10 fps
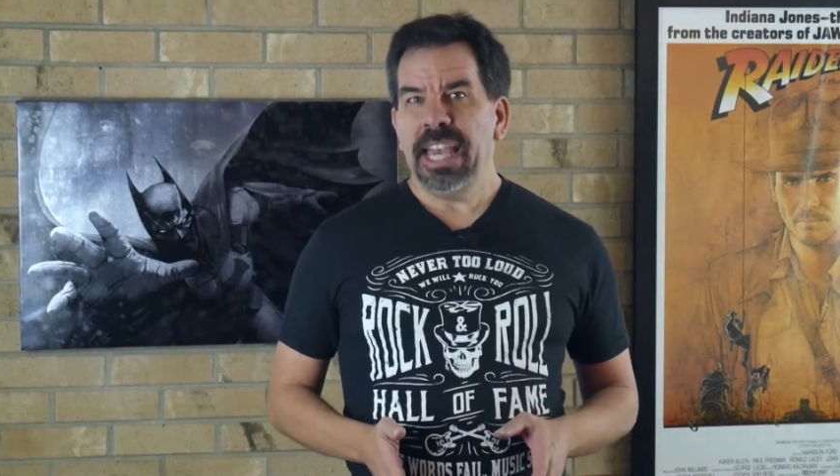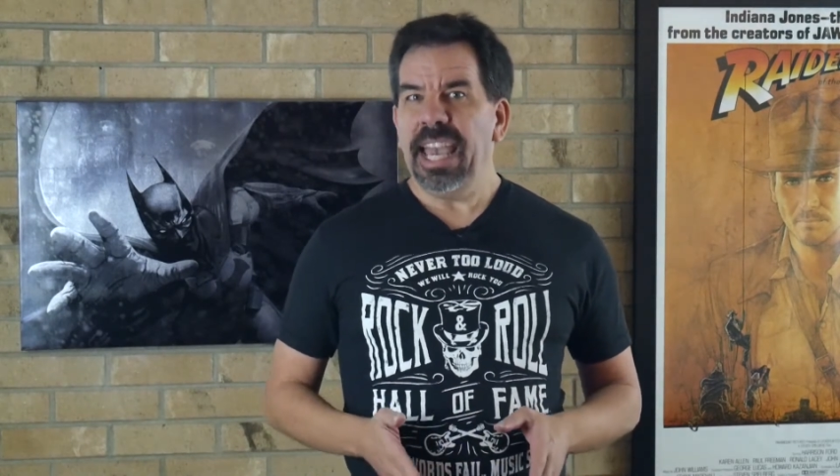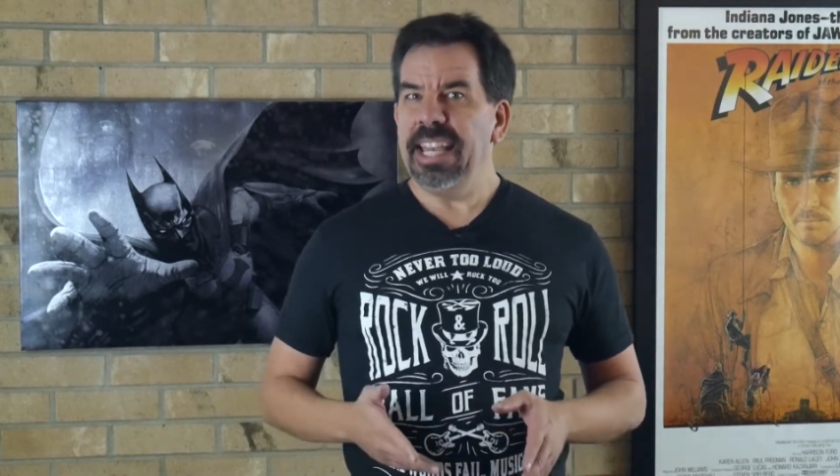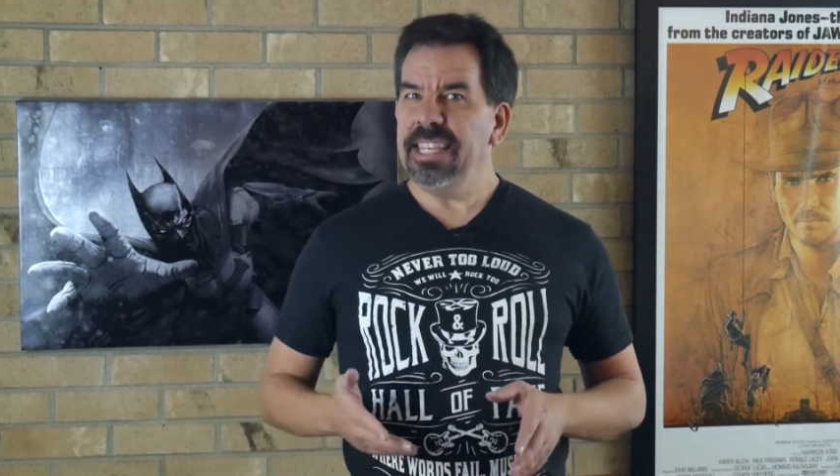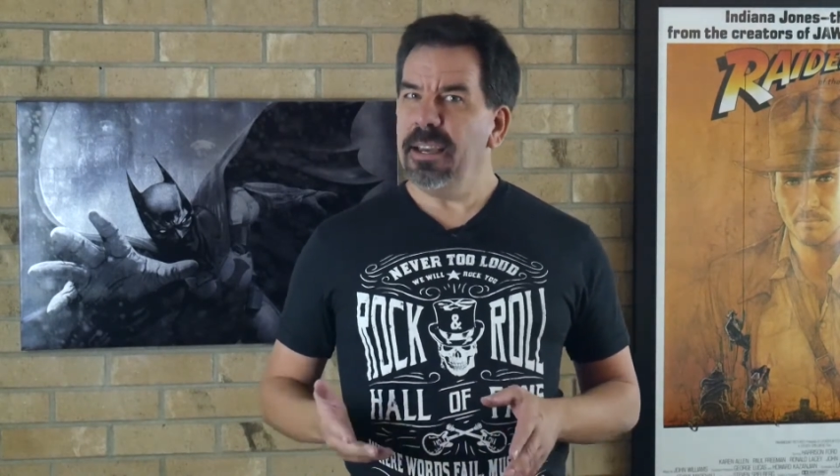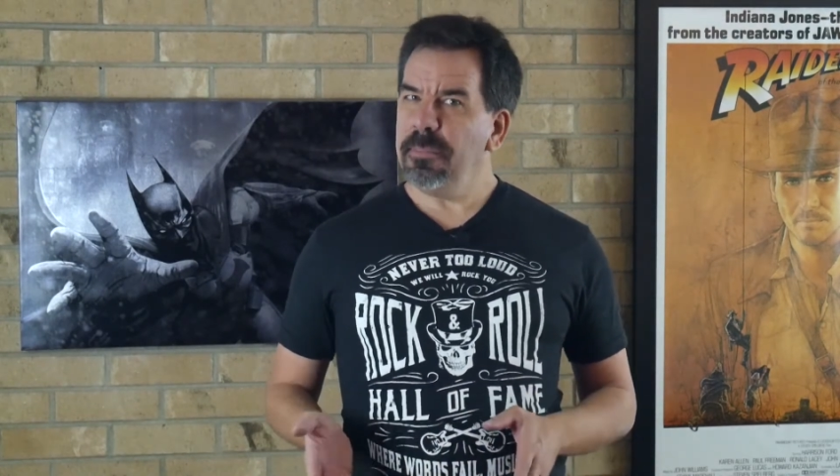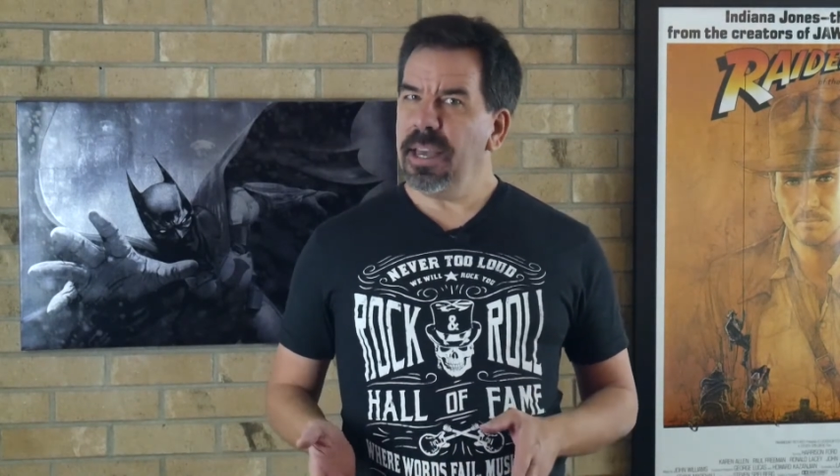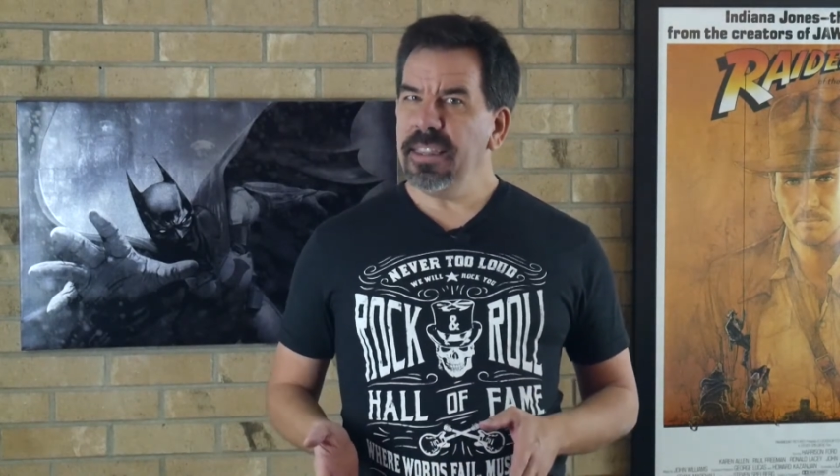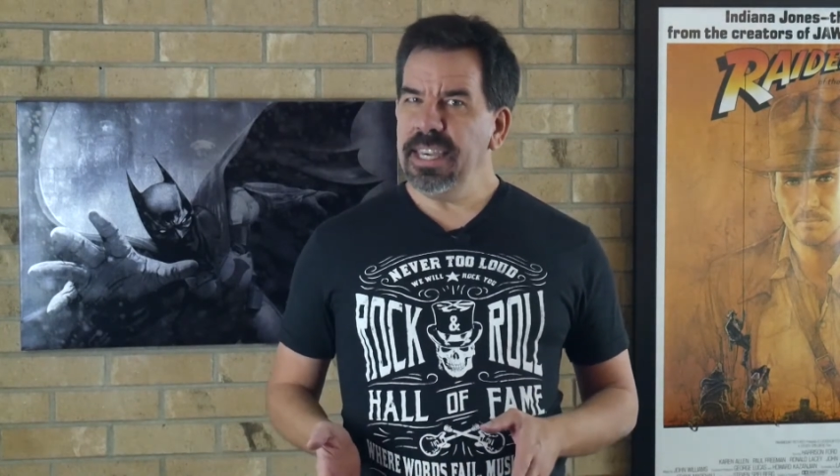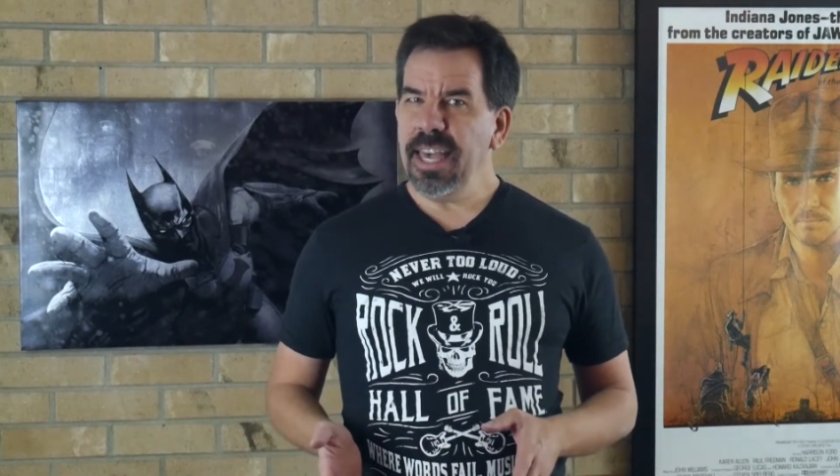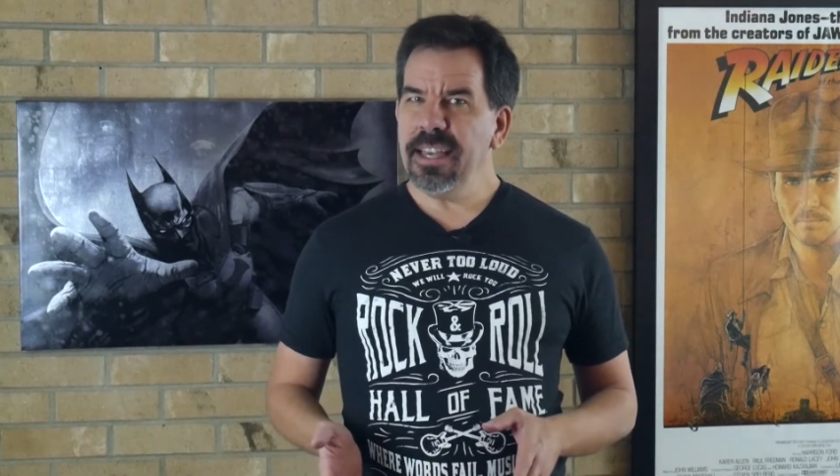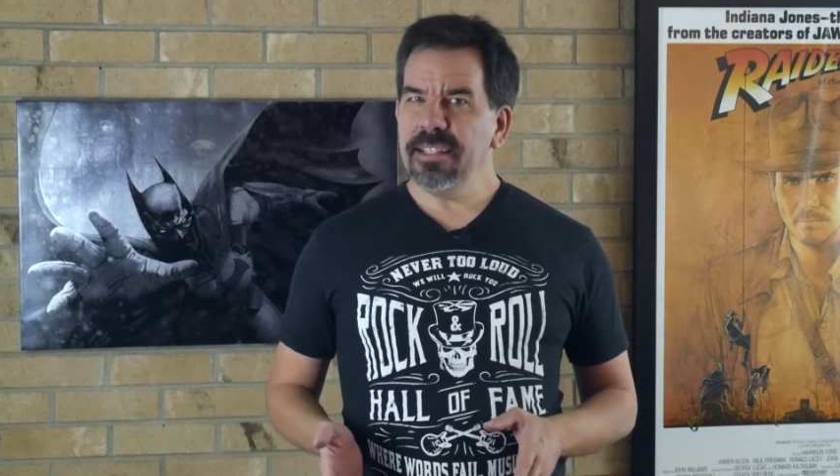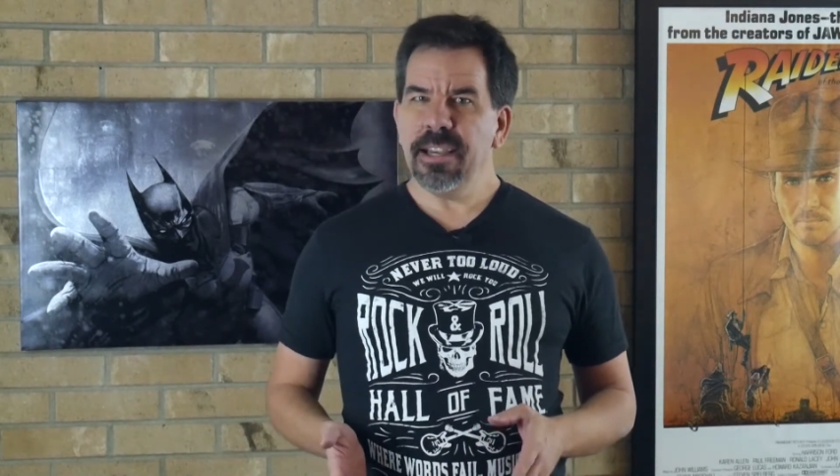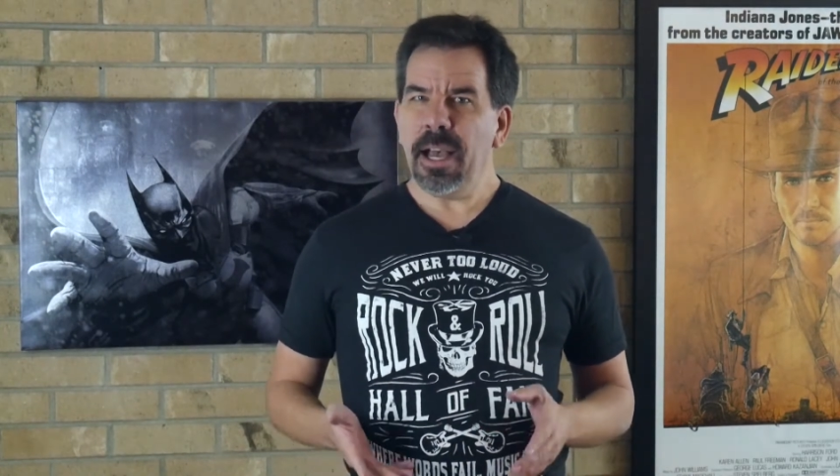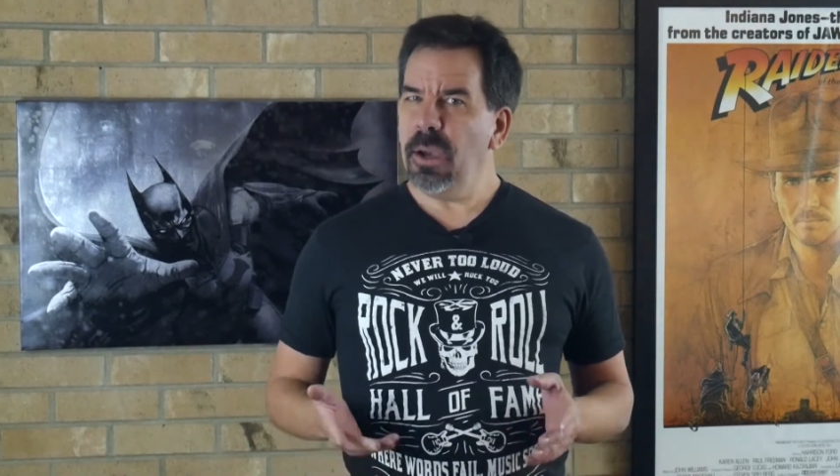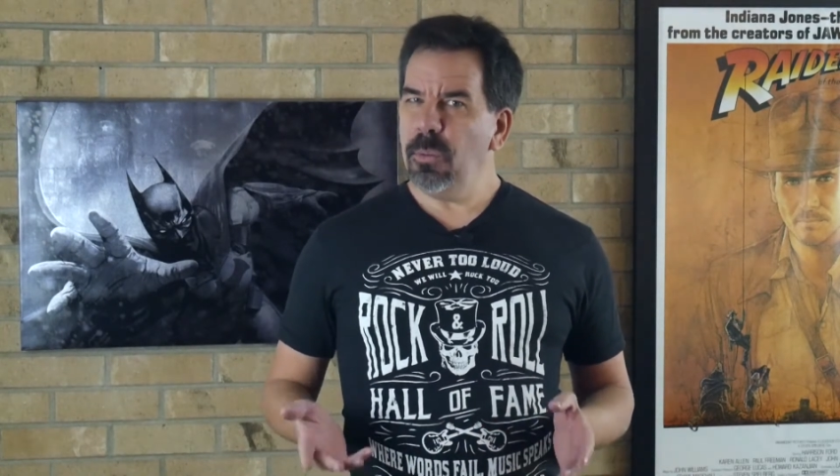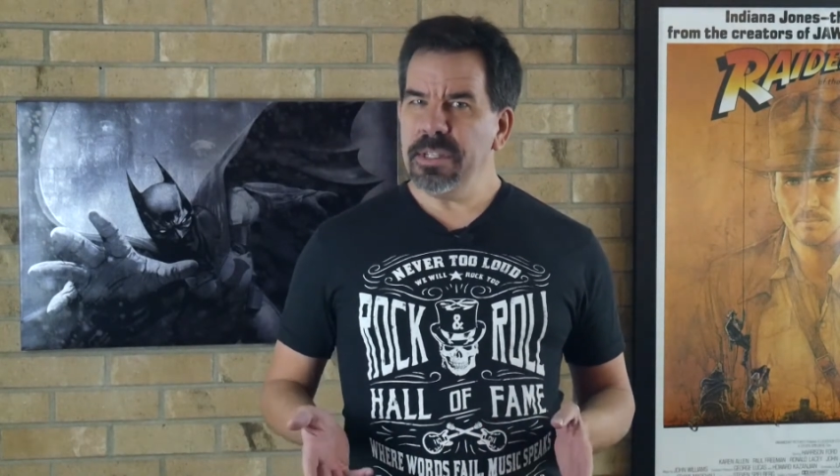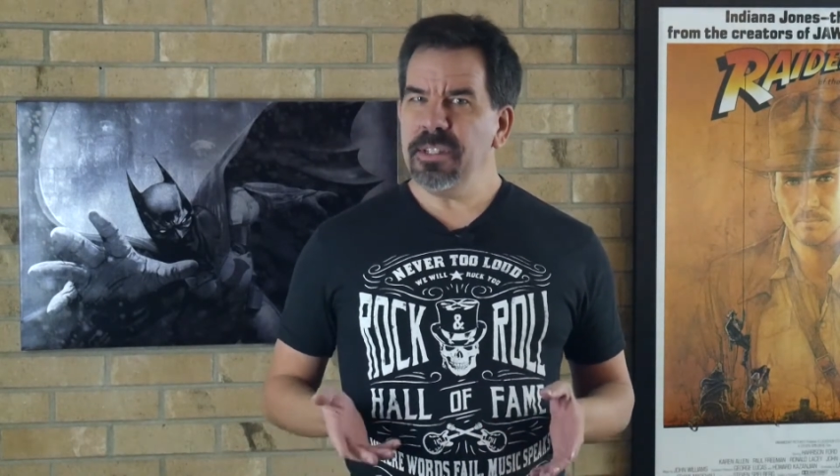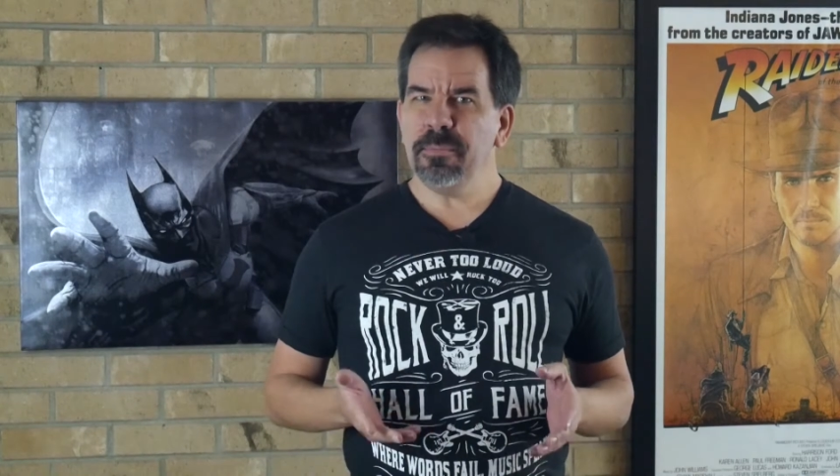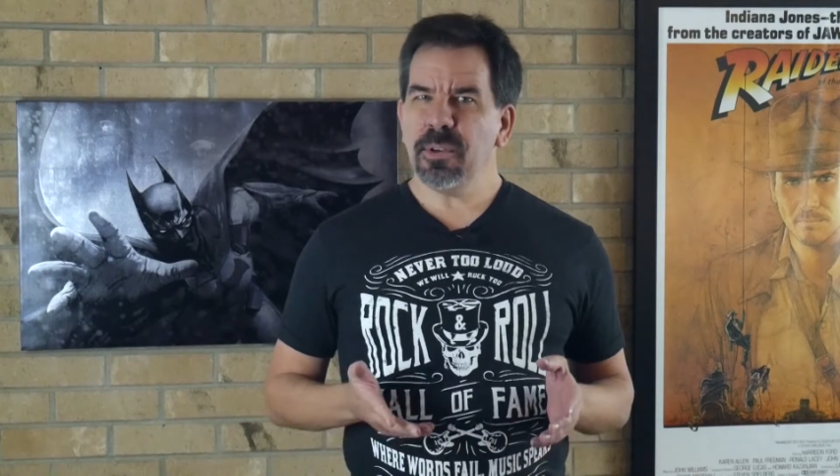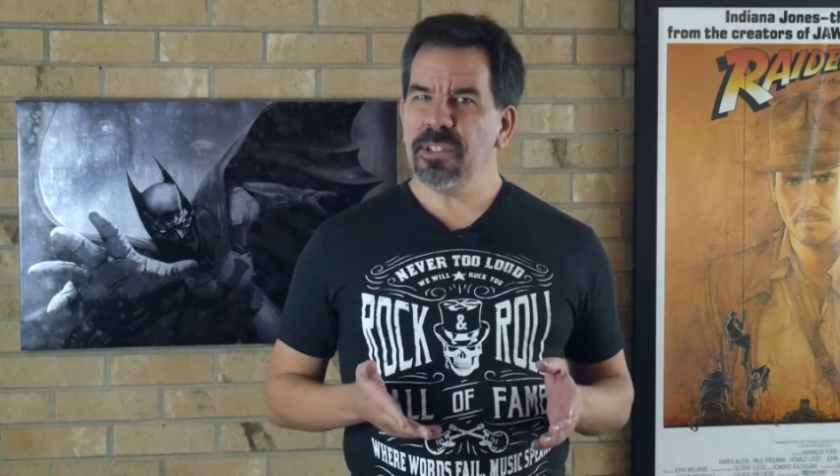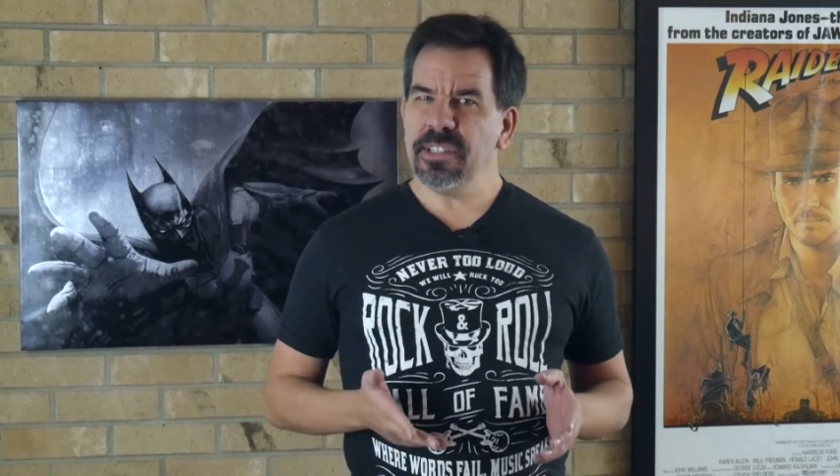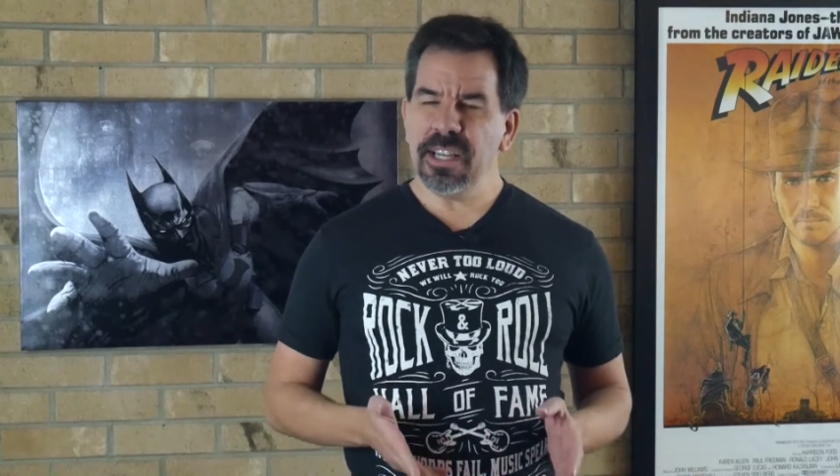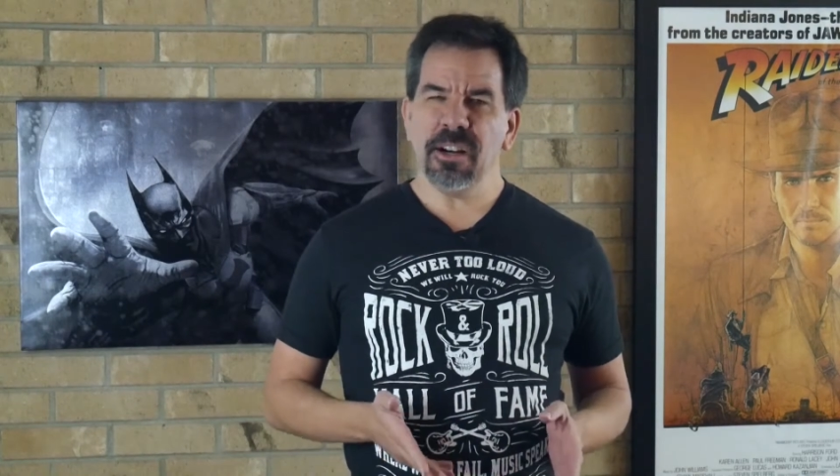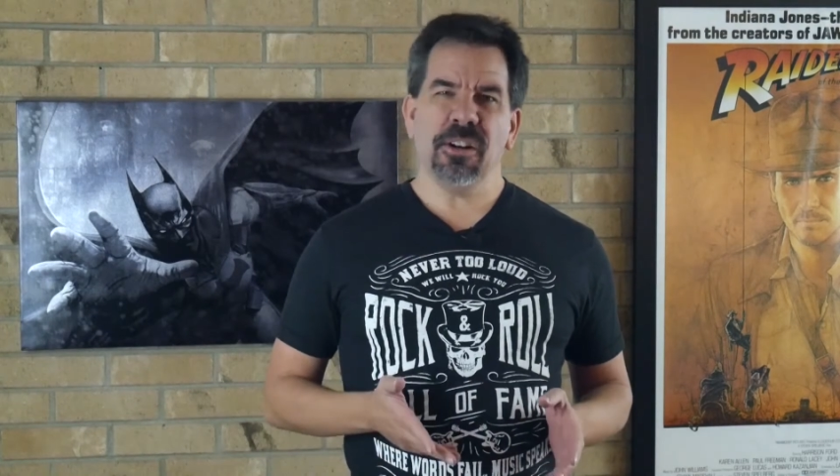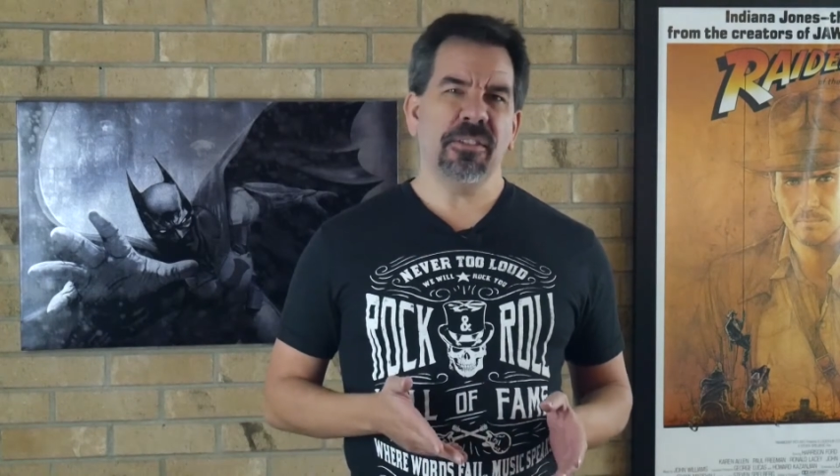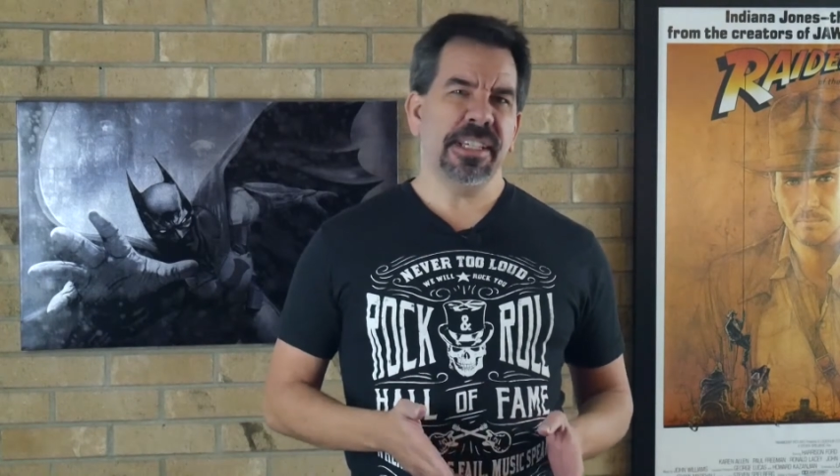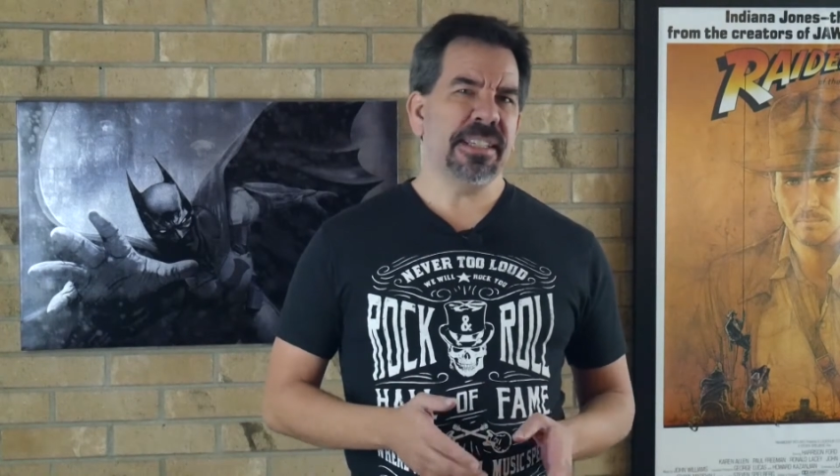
and yet by the end, I wasn't particularly